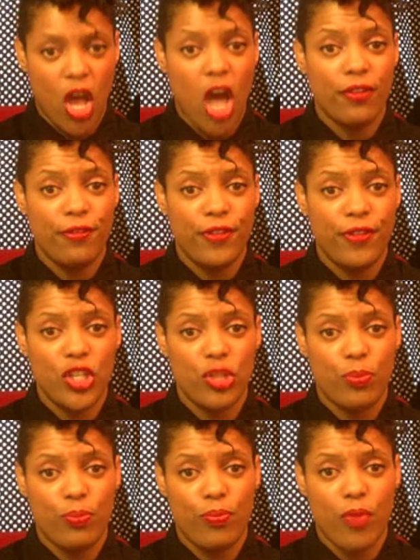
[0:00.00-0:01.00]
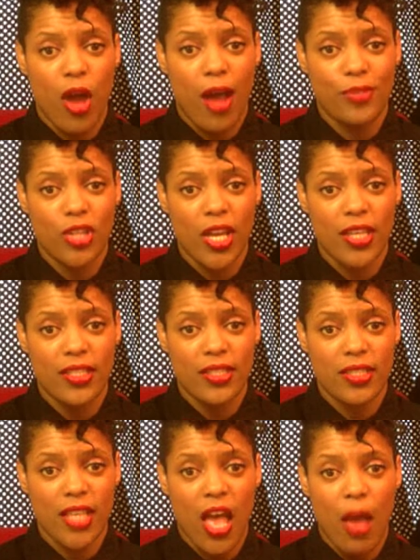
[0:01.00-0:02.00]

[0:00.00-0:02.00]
unfinished objects,